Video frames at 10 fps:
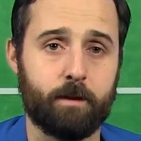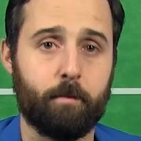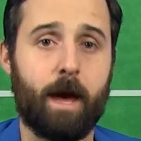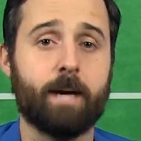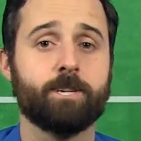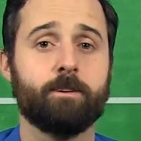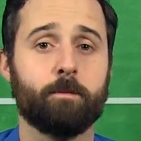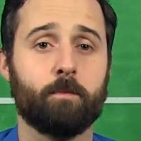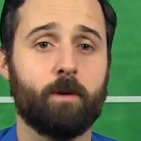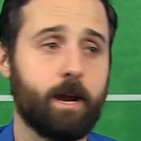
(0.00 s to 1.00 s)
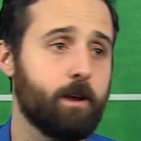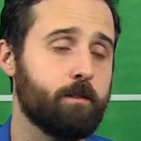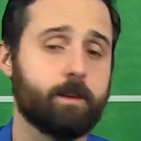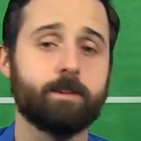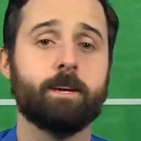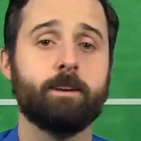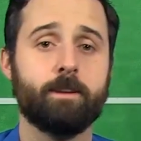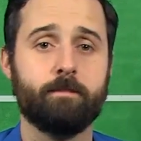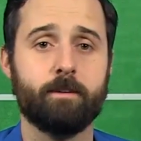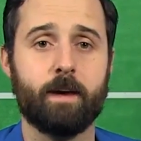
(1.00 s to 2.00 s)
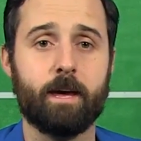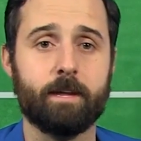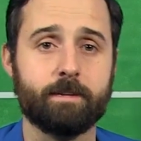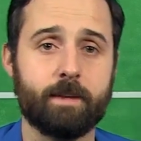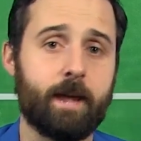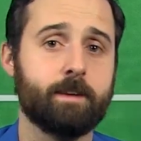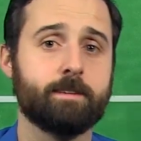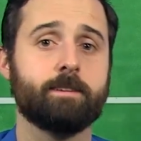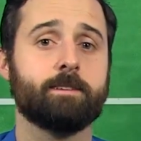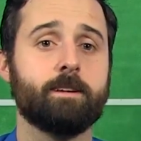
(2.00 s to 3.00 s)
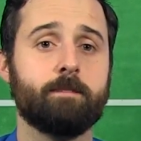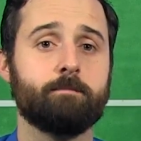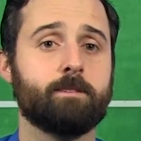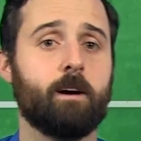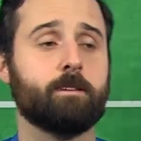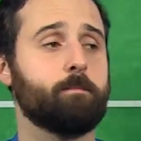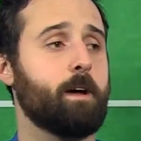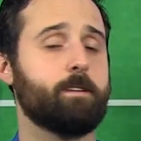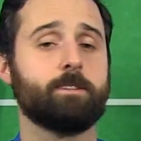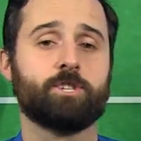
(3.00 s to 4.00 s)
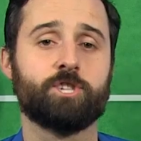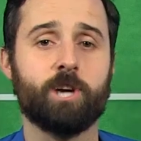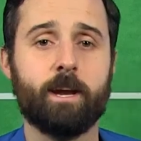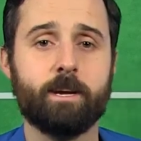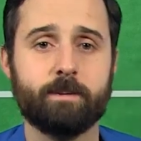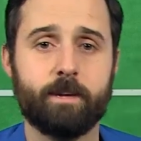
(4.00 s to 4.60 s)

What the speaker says: And passion of the Moreno continued as Nantz and Simms talked about his giant